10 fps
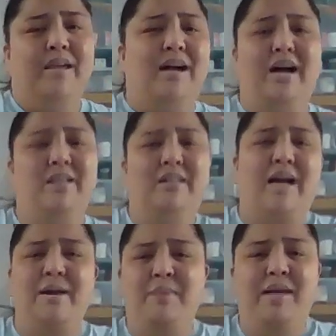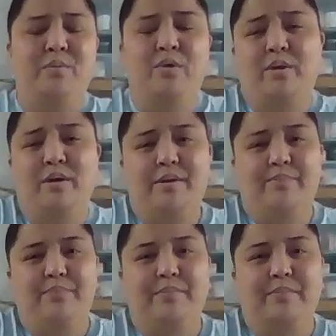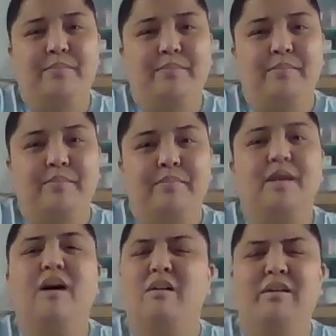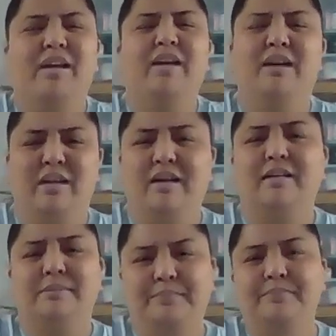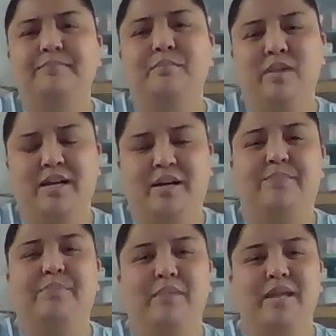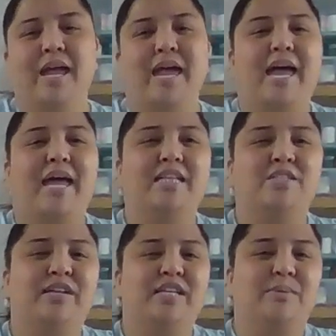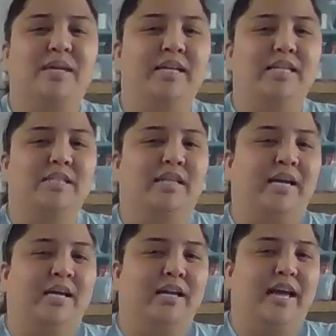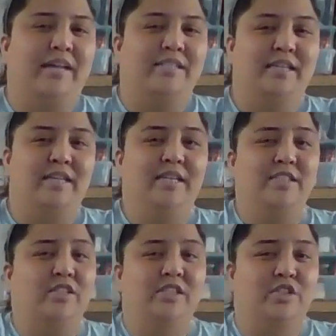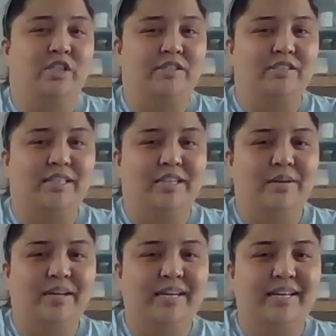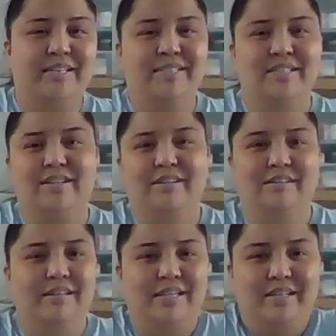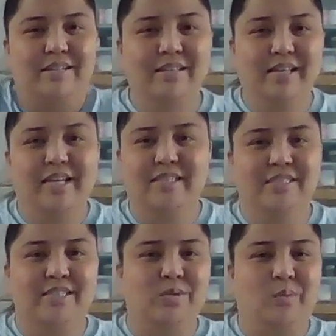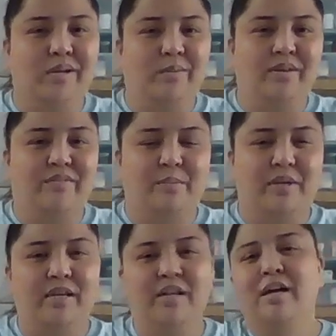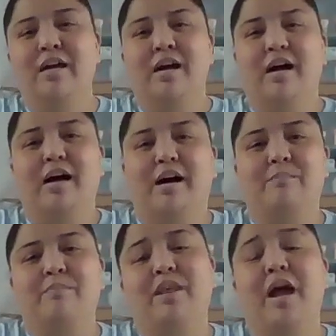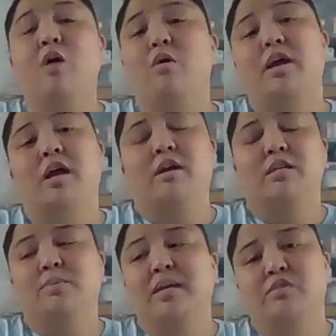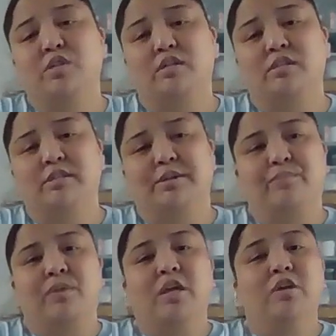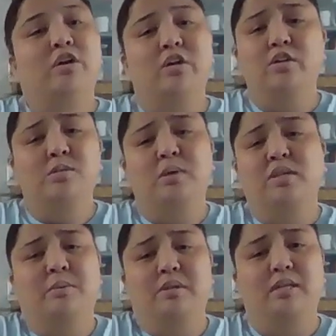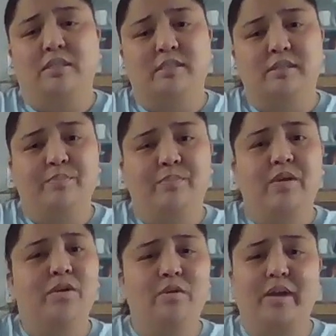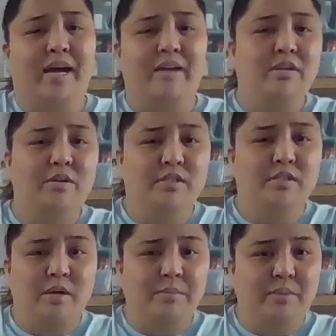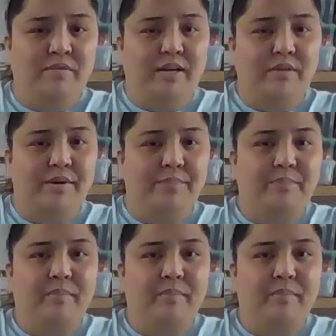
Just put some plain Nutella, peanut butter in them. Oh yeah, yeah. And it's funny because my kids like actually eating just the shells anyway, so it's a win-win for me. Oh, speaking of shells too, you could use multiple nuts. You don't have to use almond flour.